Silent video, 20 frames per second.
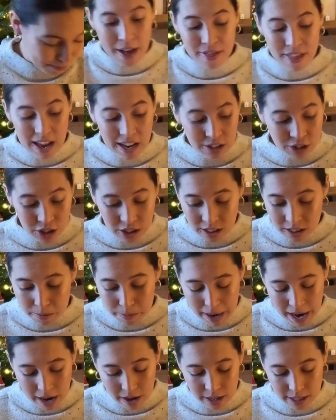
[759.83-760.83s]
And then just
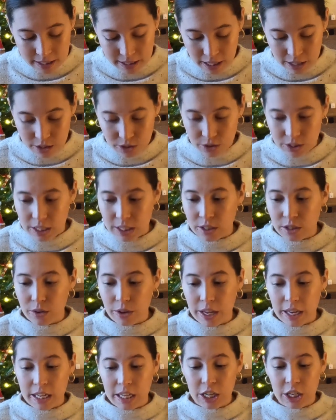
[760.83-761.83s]
some hair accessories. So
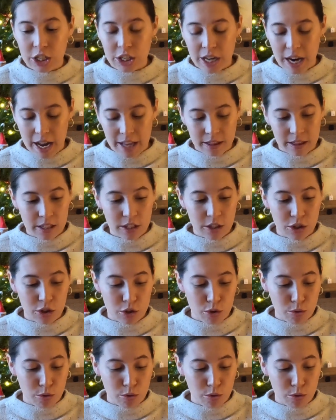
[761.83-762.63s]
they each got these